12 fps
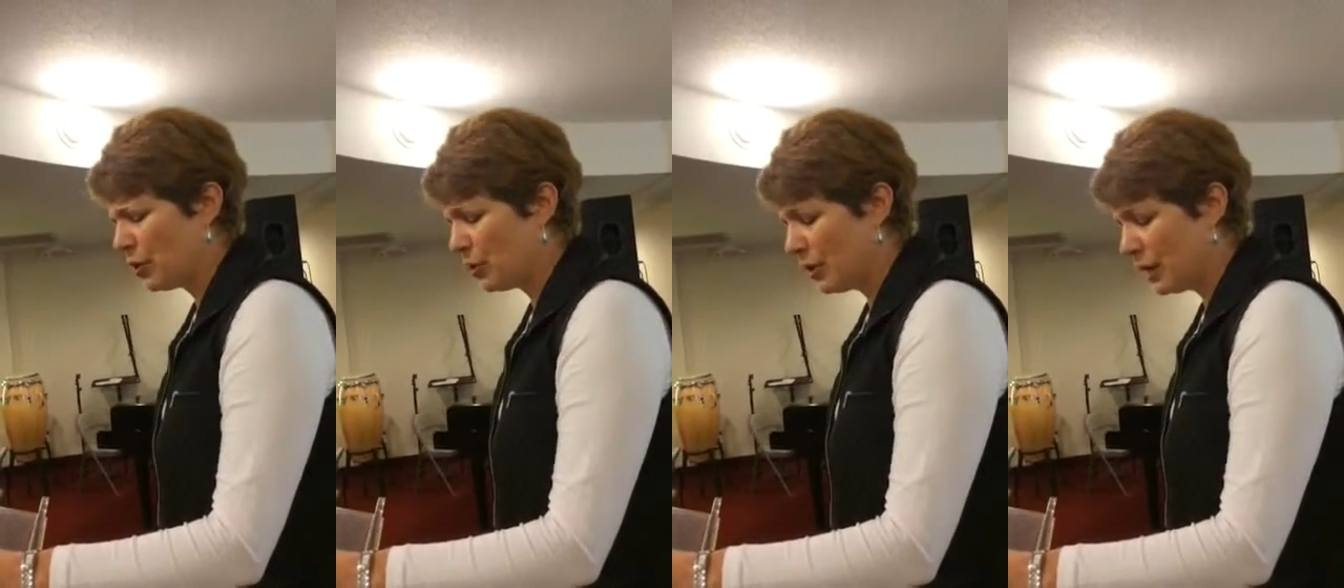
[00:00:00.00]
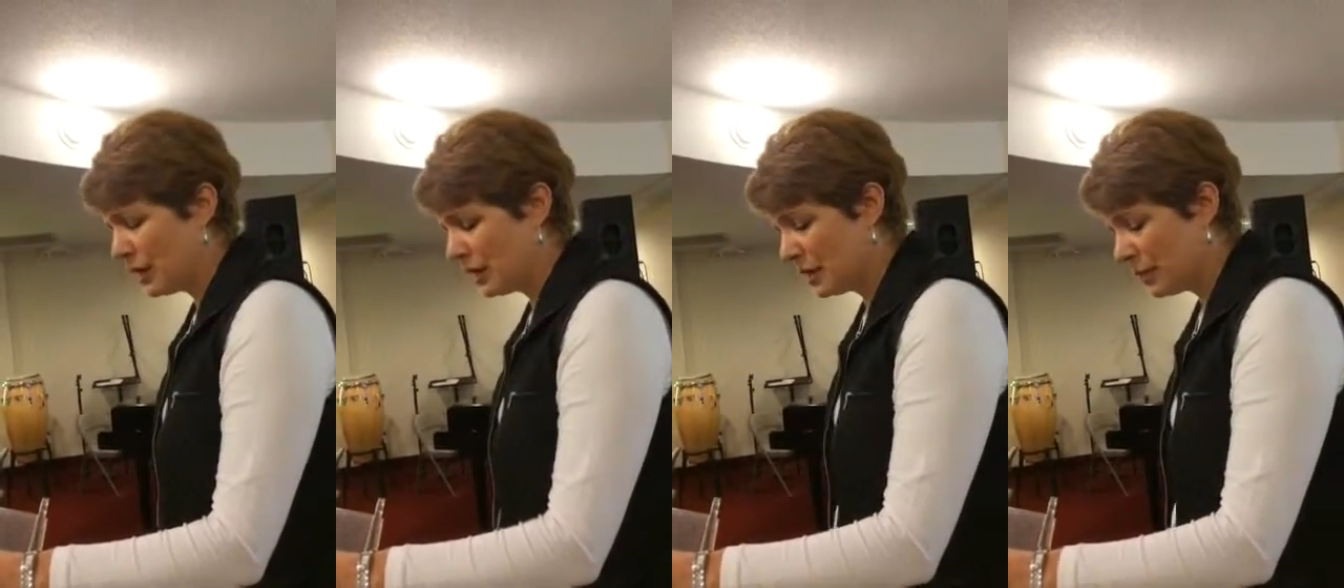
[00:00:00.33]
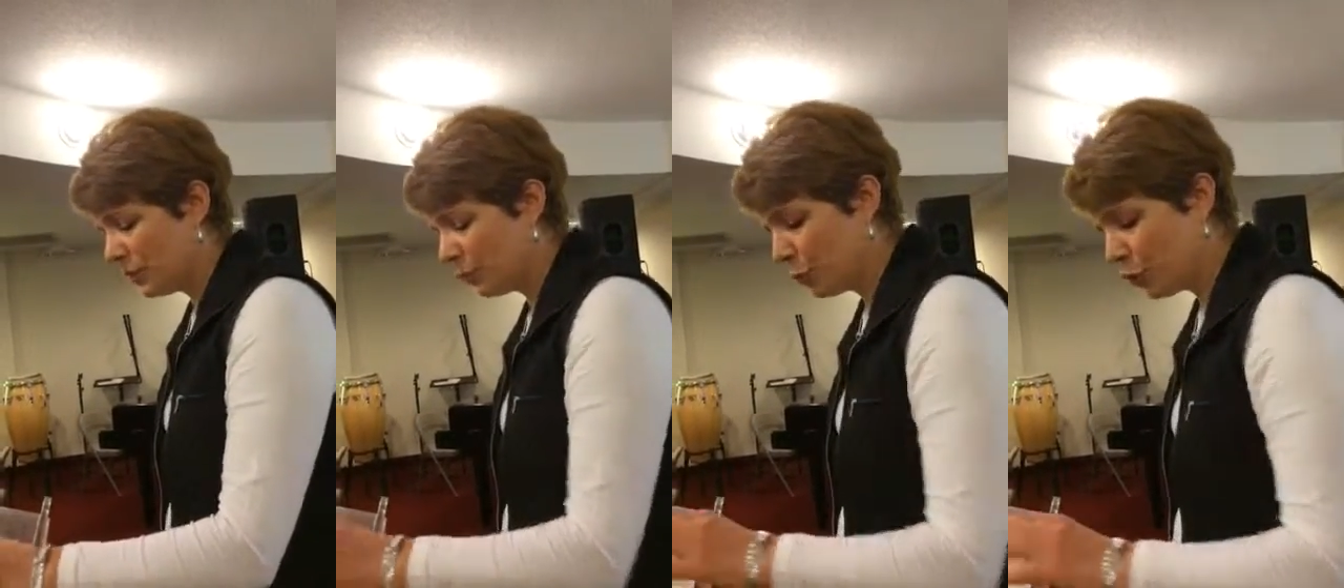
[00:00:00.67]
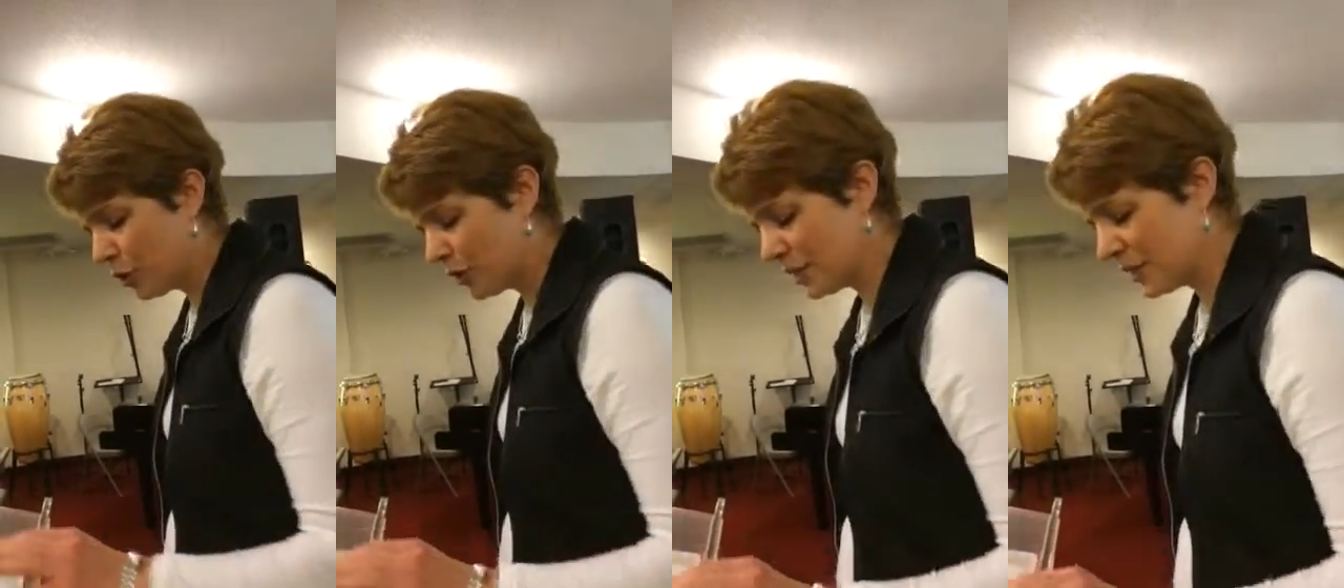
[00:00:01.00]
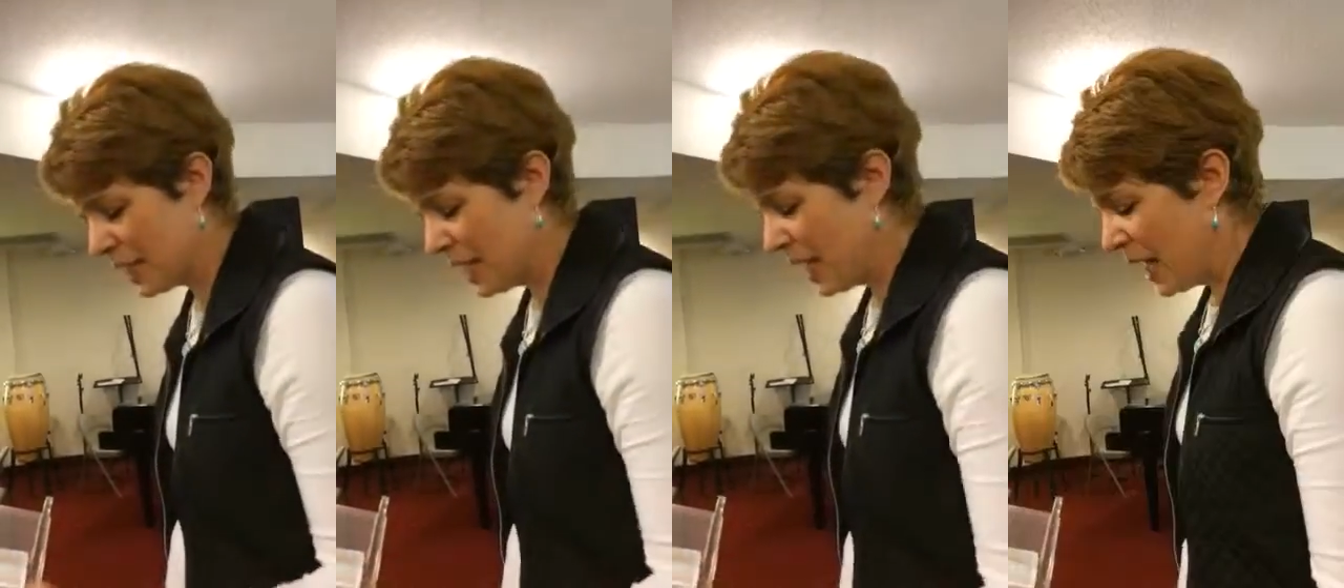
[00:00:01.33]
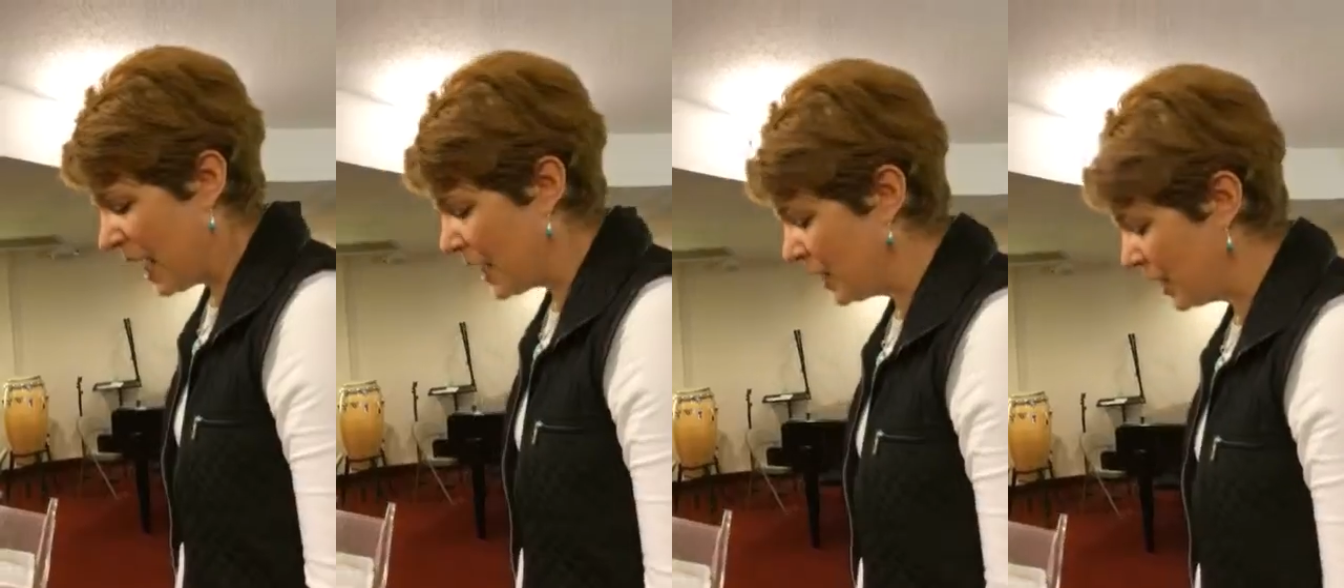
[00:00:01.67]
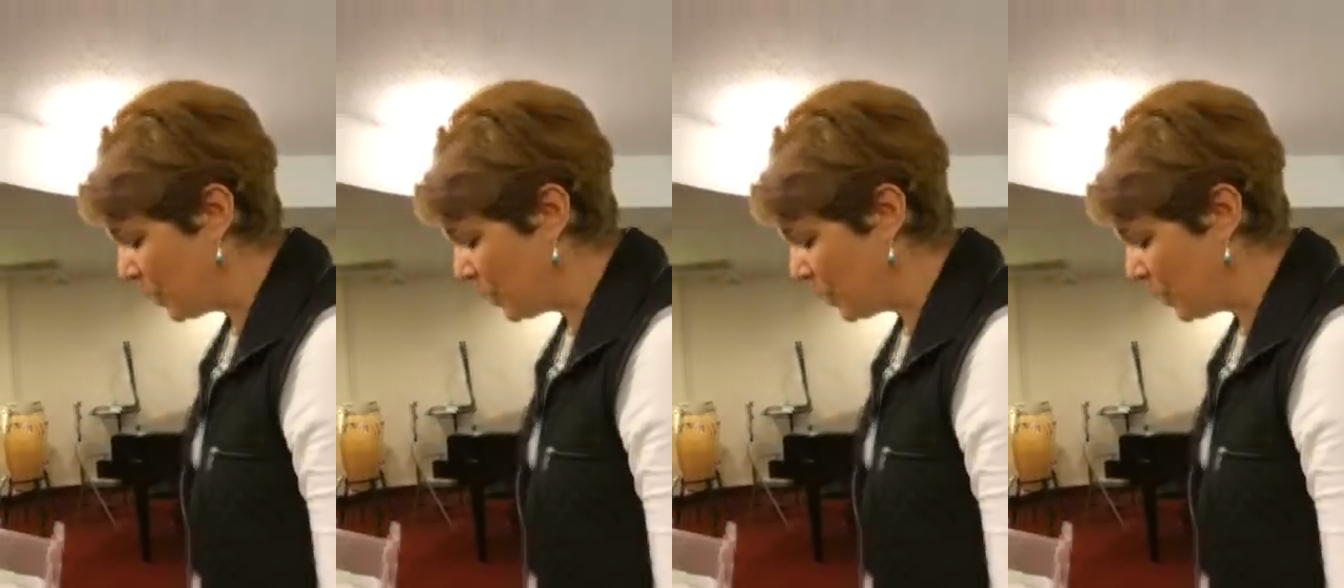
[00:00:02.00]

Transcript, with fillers: uh, uh world. And